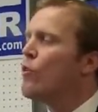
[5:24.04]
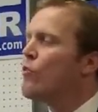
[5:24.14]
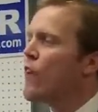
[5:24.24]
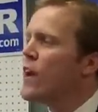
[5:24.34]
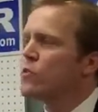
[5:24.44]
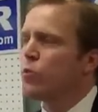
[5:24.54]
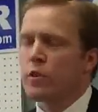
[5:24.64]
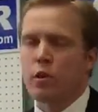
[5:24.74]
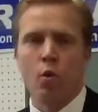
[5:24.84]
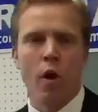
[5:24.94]
When faced
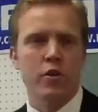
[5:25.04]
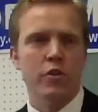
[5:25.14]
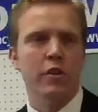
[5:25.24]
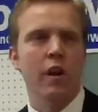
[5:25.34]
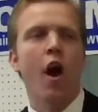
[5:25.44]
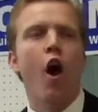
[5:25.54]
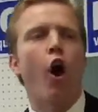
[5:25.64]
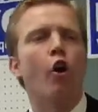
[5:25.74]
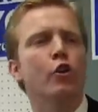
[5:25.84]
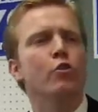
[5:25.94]
with the question,
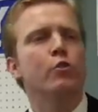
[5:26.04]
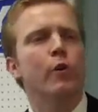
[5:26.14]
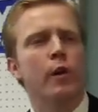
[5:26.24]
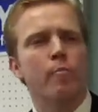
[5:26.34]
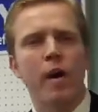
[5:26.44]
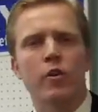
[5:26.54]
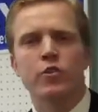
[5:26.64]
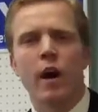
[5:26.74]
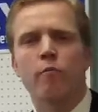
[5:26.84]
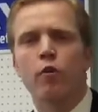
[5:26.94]
are you doing a
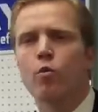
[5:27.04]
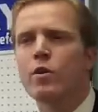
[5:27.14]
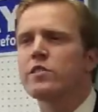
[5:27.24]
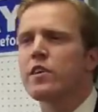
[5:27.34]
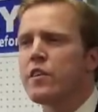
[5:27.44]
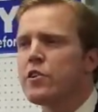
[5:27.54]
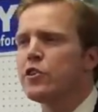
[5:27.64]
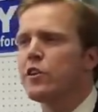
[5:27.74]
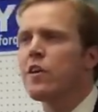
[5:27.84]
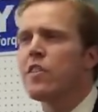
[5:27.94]
better job for Quincy
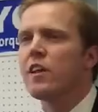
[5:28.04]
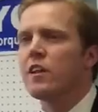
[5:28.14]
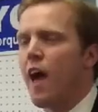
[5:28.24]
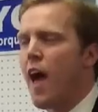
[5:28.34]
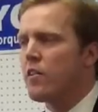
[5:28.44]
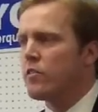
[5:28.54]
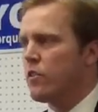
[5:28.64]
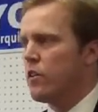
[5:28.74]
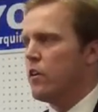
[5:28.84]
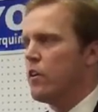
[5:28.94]
this year than
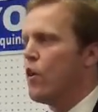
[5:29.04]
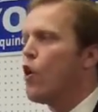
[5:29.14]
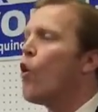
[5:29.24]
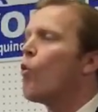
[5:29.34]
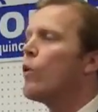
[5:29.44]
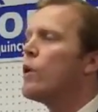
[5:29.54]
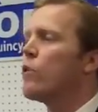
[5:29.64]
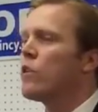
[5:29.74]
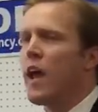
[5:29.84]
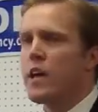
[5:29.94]
last? We
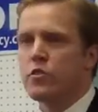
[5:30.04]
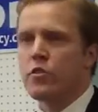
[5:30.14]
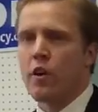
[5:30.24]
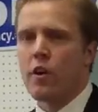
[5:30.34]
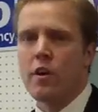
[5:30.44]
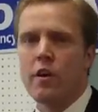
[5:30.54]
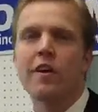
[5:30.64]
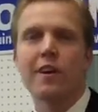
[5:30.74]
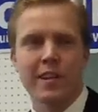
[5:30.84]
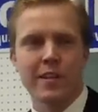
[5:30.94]
will answer
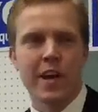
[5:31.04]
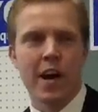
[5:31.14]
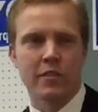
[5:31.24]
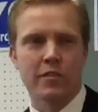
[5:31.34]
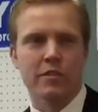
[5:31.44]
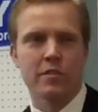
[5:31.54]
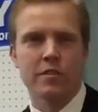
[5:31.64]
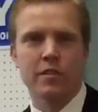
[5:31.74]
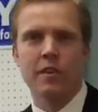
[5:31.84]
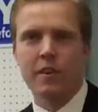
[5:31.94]
yes.
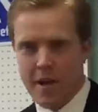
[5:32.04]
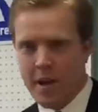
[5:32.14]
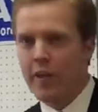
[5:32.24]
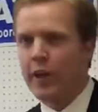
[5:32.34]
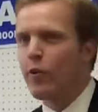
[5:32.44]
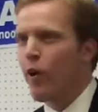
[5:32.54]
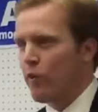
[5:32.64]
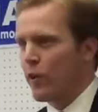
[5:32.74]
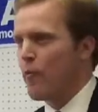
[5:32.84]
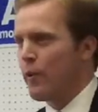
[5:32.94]
Thank you
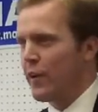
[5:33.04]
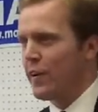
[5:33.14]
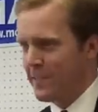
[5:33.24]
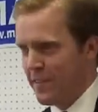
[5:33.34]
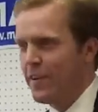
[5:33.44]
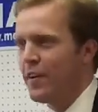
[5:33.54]
all for coming here.